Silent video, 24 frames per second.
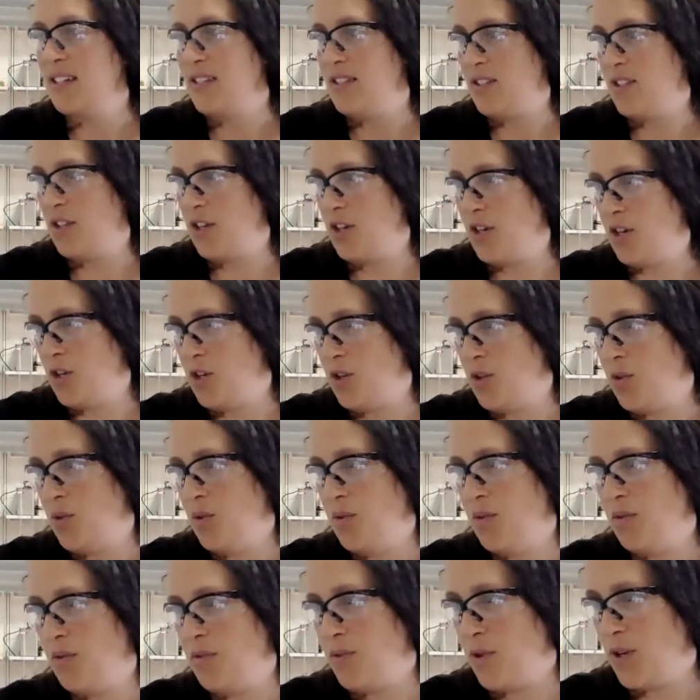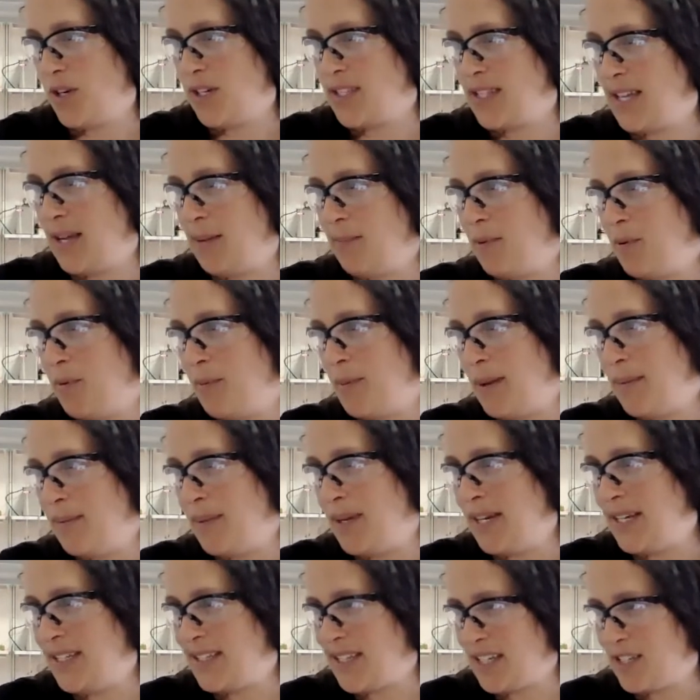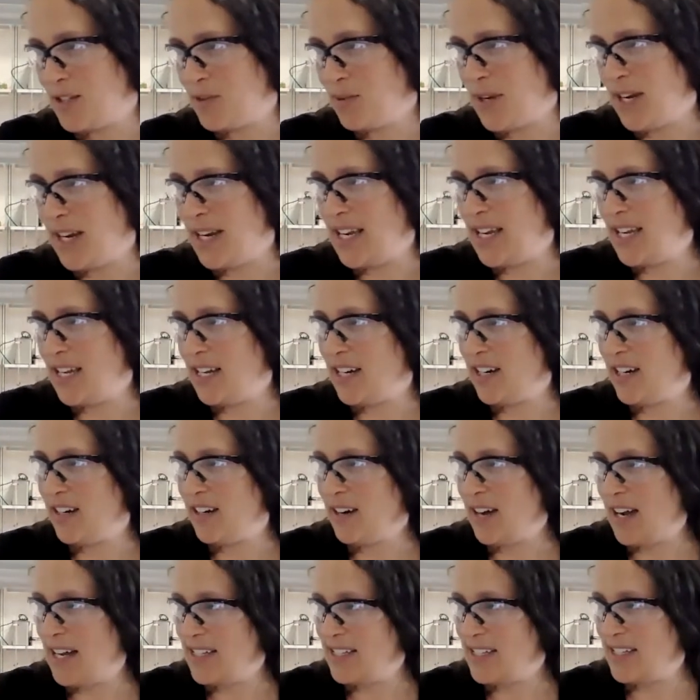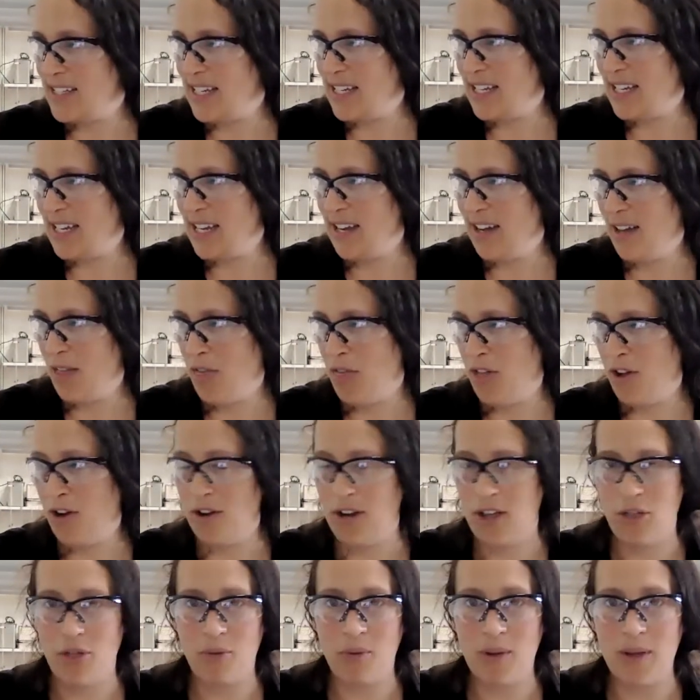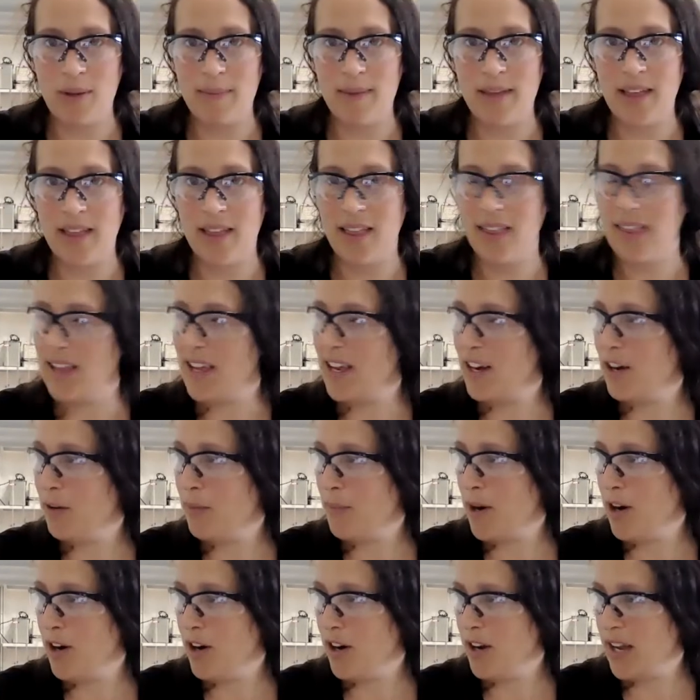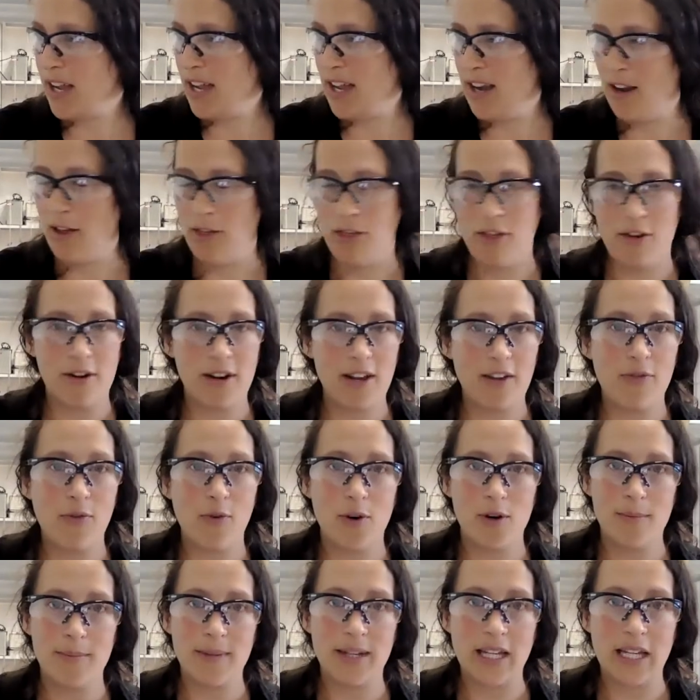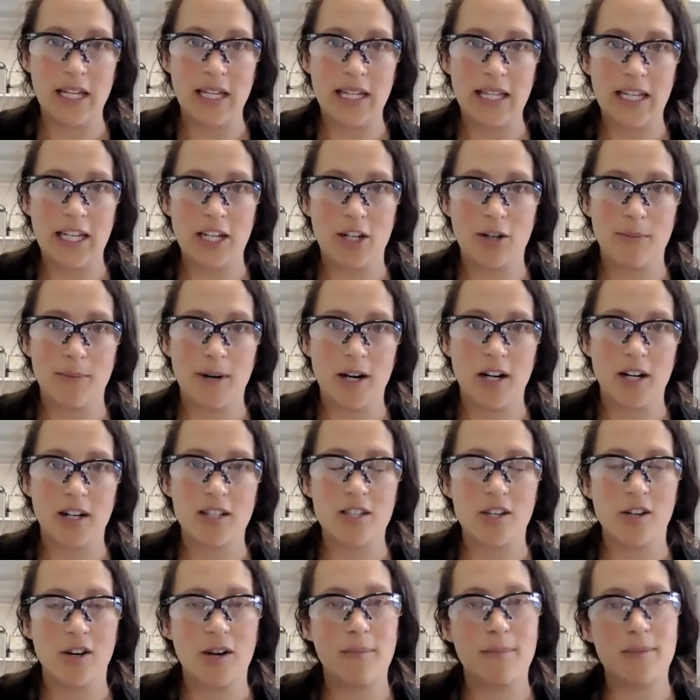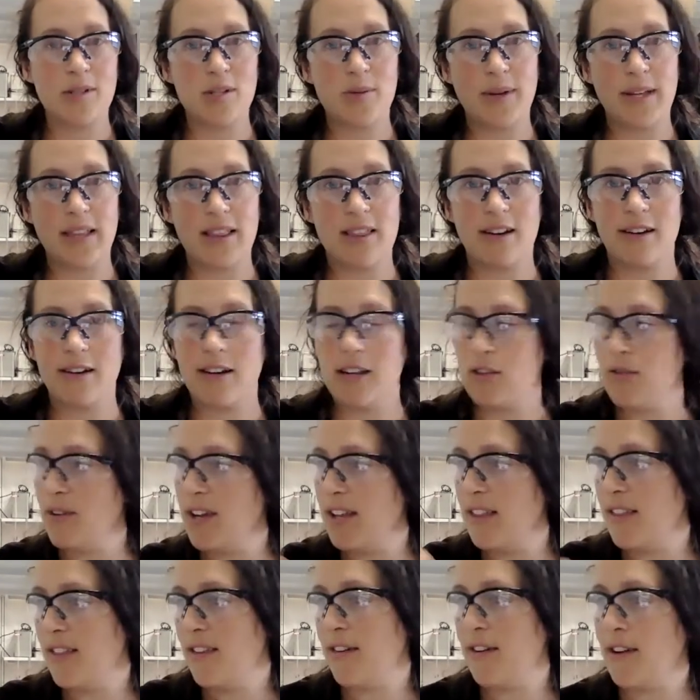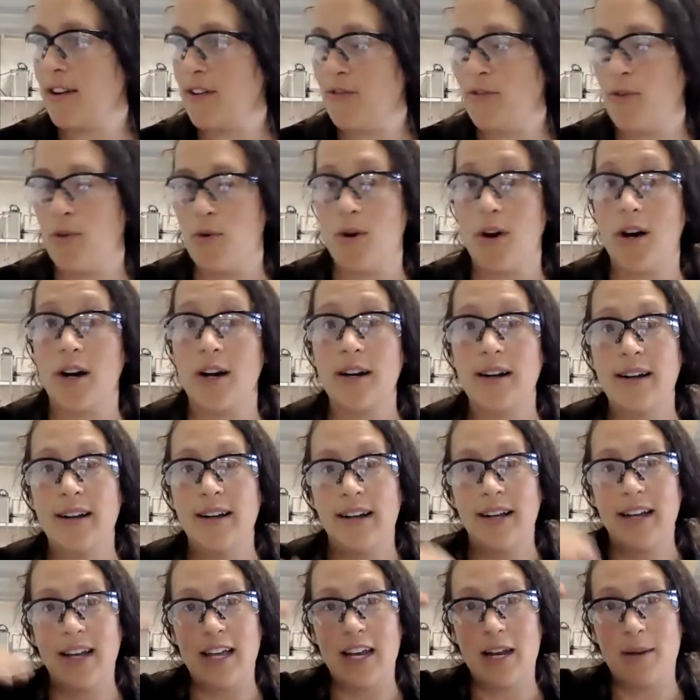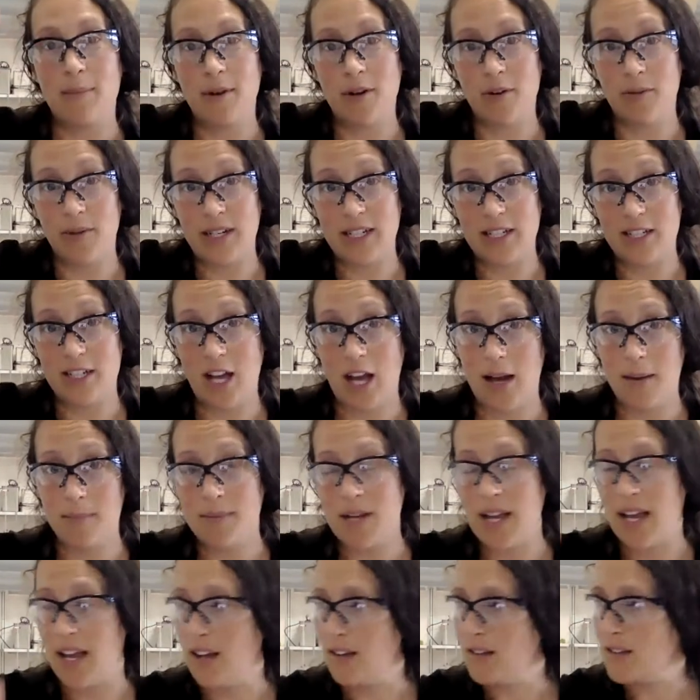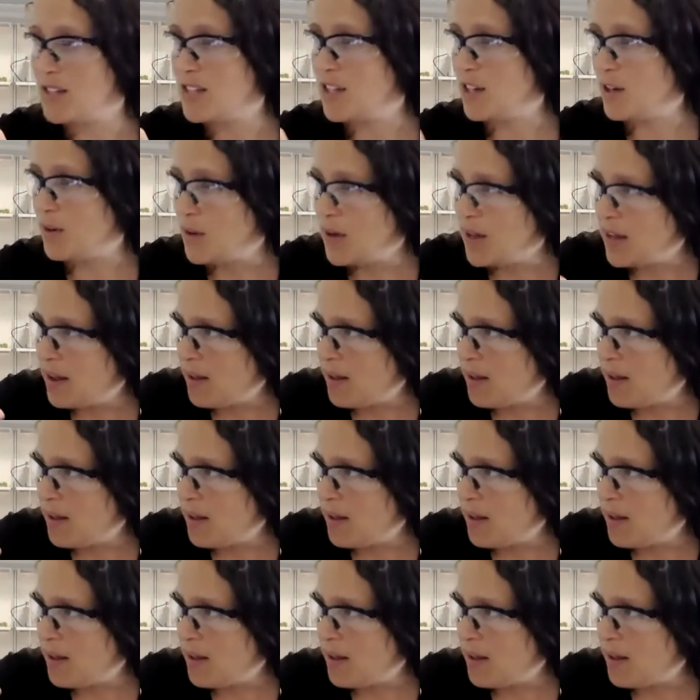So for example, my meniscus right here, I see a 33 milliliter mark and a 34 milliliter mark. So I'm between 33 and 34, and I'm going to read top down. So